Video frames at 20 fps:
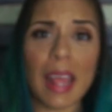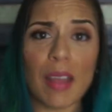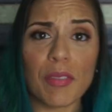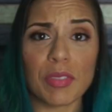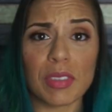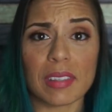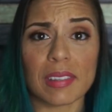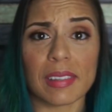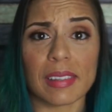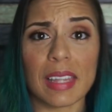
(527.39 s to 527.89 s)

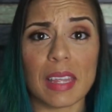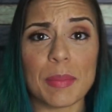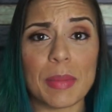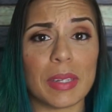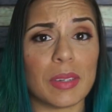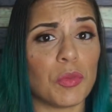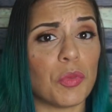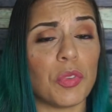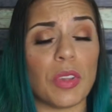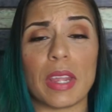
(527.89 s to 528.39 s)
have this
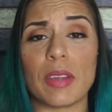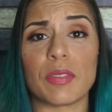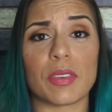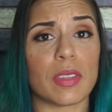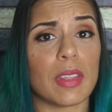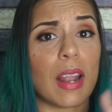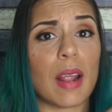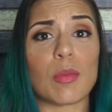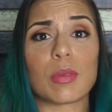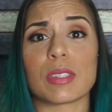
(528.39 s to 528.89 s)
lemon
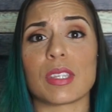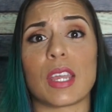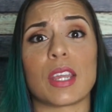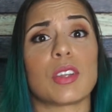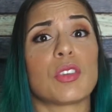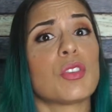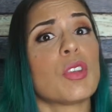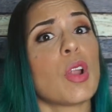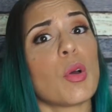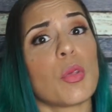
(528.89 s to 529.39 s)
flavor that I was
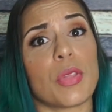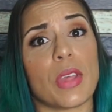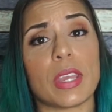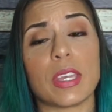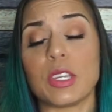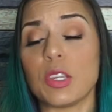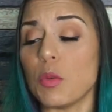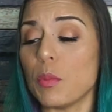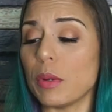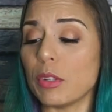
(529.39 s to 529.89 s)
like, no,
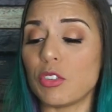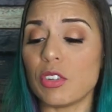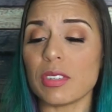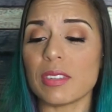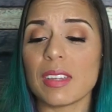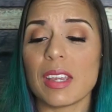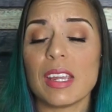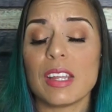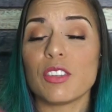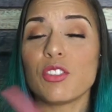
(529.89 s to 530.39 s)
thank you. But
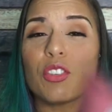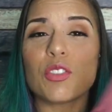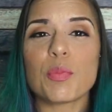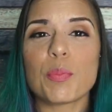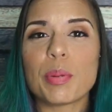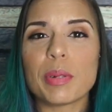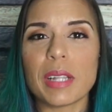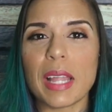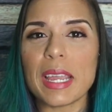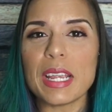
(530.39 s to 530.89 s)
just,
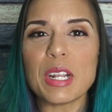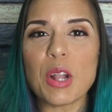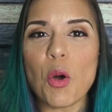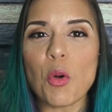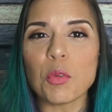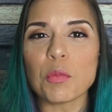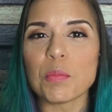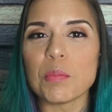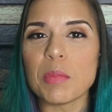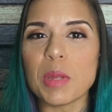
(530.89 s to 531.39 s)
just plain
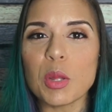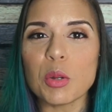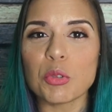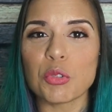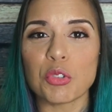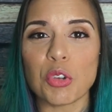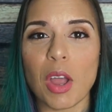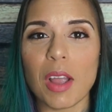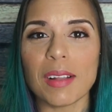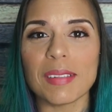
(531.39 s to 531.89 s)
old milk
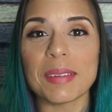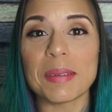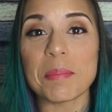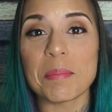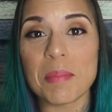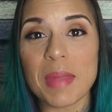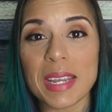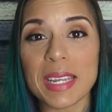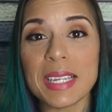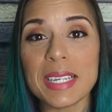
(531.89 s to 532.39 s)

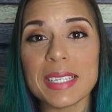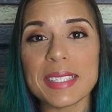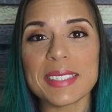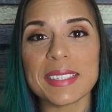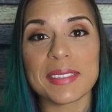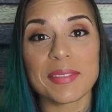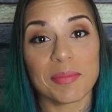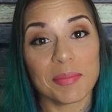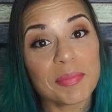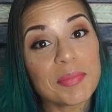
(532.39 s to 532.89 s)
chocolate
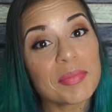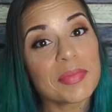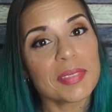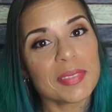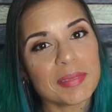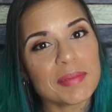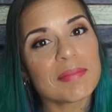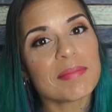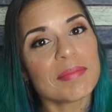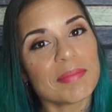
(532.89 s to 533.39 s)
minis?
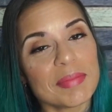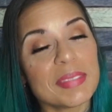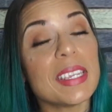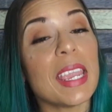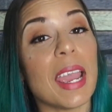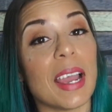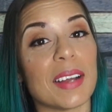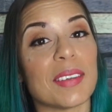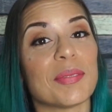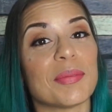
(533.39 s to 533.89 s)

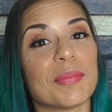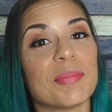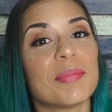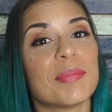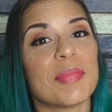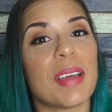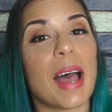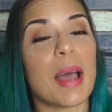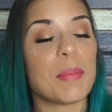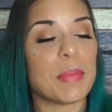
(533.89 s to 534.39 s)
Yeah,
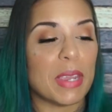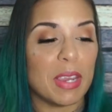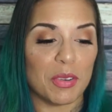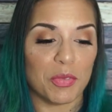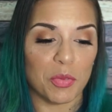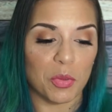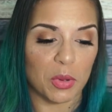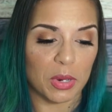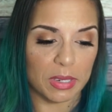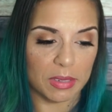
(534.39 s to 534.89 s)
I'm here
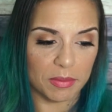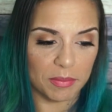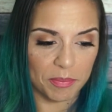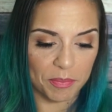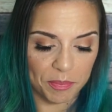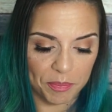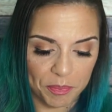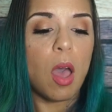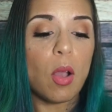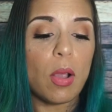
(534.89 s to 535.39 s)
for it.
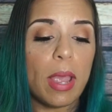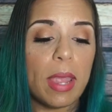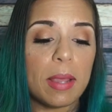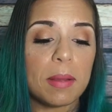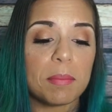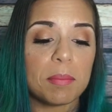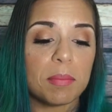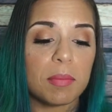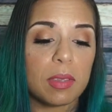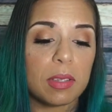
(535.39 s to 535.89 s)

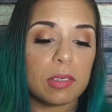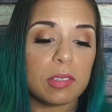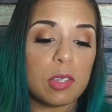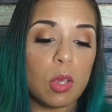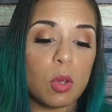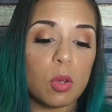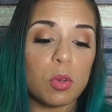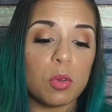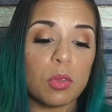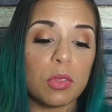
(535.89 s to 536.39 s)
Okay,
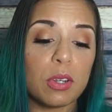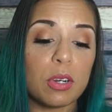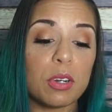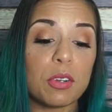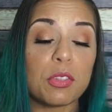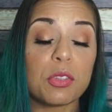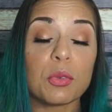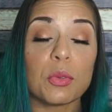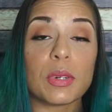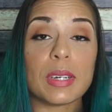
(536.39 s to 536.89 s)
so there
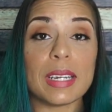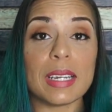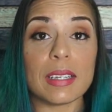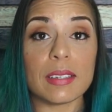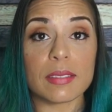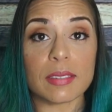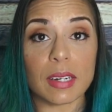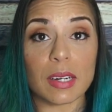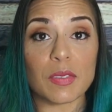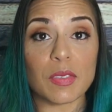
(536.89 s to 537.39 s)
are three
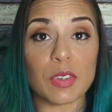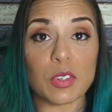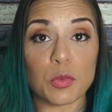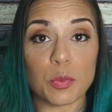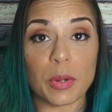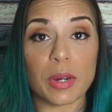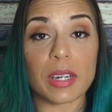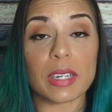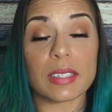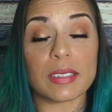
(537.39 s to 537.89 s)
servings
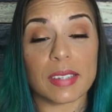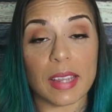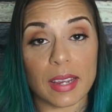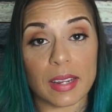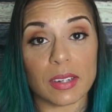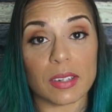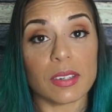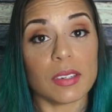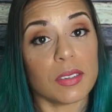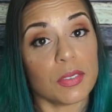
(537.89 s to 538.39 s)
per
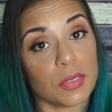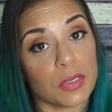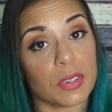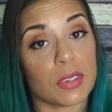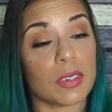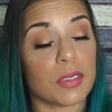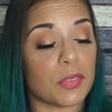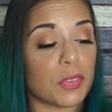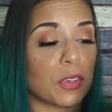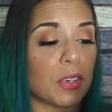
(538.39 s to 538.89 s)
container if
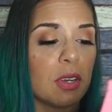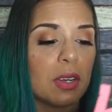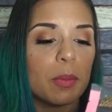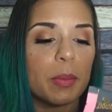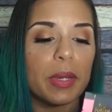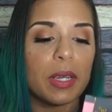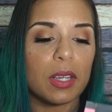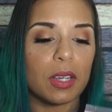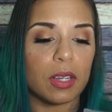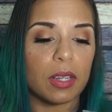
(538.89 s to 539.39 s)
you're, if you're gonna
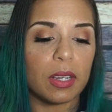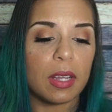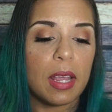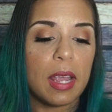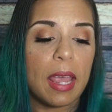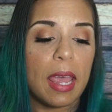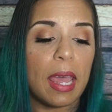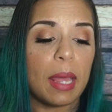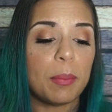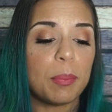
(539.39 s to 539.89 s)
be good.
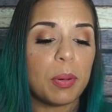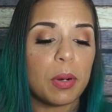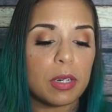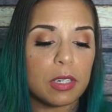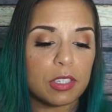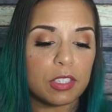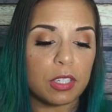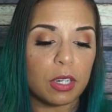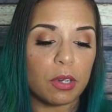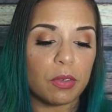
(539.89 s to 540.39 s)
And
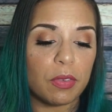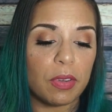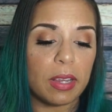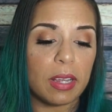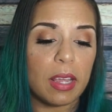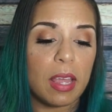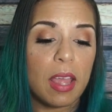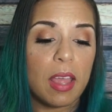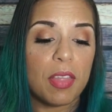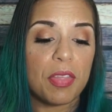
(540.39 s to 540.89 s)
per
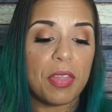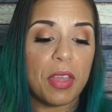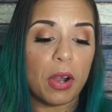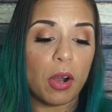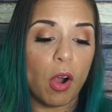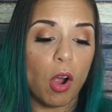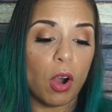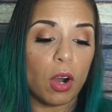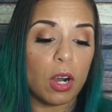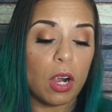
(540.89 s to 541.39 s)
serving,
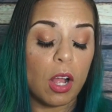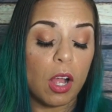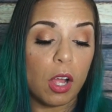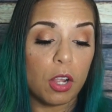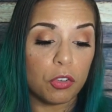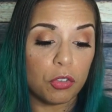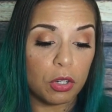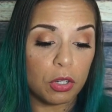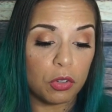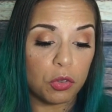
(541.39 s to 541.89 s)
there are one
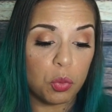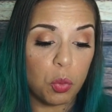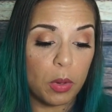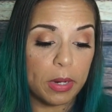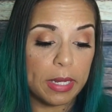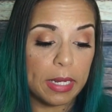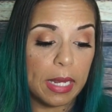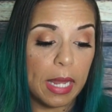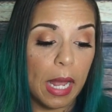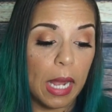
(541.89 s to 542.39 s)
hundred
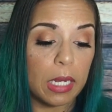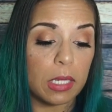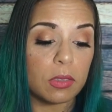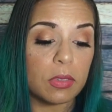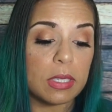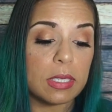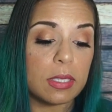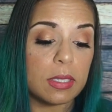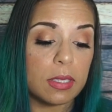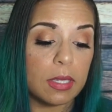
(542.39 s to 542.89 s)
twenty
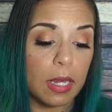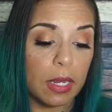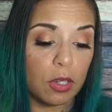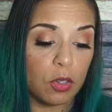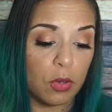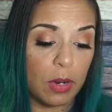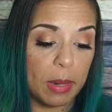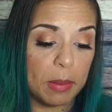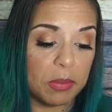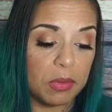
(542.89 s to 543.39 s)
calories,
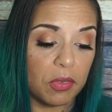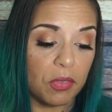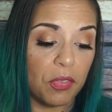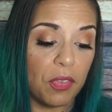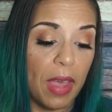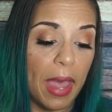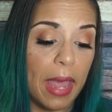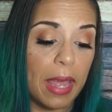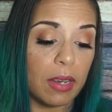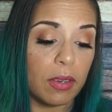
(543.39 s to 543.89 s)
ten grams of
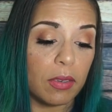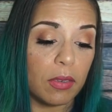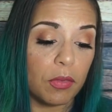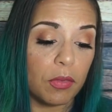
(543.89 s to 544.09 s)
fat,